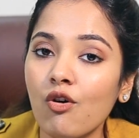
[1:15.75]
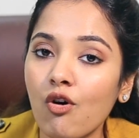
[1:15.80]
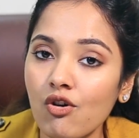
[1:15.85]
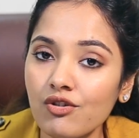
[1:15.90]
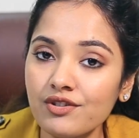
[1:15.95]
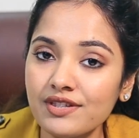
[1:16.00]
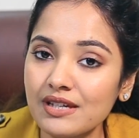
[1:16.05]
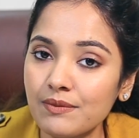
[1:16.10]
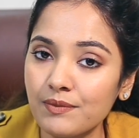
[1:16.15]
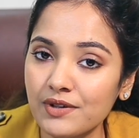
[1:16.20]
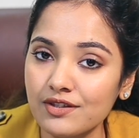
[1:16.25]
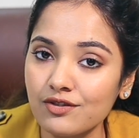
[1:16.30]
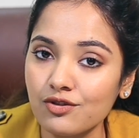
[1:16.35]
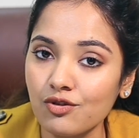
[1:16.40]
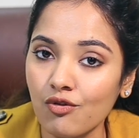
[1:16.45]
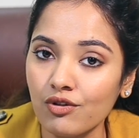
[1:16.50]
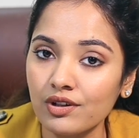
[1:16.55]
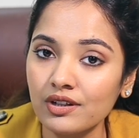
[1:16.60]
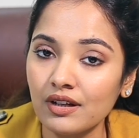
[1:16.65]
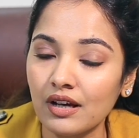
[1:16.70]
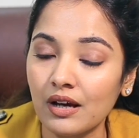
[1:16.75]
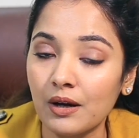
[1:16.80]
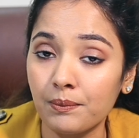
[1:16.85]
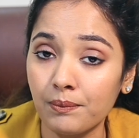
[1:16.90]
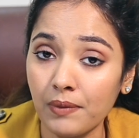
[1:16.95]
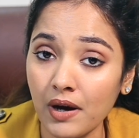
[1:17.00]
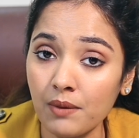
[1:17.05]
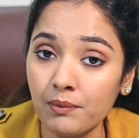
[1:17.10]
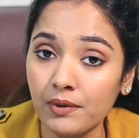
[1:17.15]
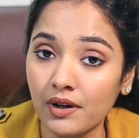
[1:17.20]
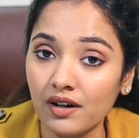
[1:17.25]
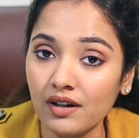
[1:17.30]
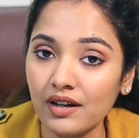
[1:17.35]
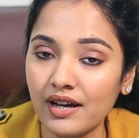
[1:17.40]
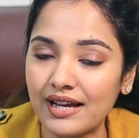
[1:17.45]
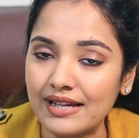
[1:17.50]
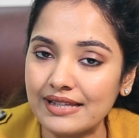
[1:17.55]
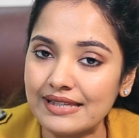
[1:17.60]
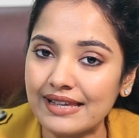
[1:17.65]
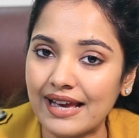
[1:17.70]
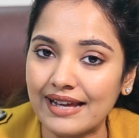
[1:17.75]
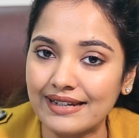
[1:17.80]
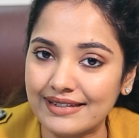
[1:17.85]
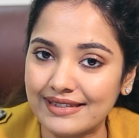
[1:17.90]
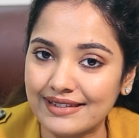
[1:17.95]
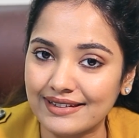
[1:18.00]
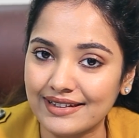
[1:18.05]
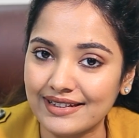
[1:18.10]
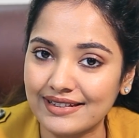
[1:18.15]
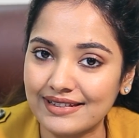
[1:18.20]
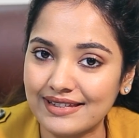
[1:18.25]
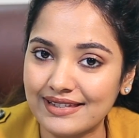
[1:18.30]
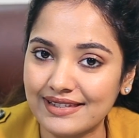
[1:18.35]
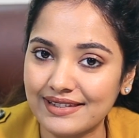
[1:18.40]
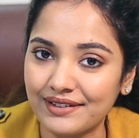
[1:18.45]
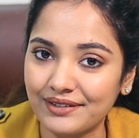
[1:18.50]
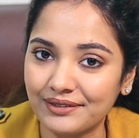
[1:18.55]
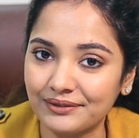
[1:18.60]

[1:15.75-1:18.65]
Oxybenzone, PABA and Slaicylates.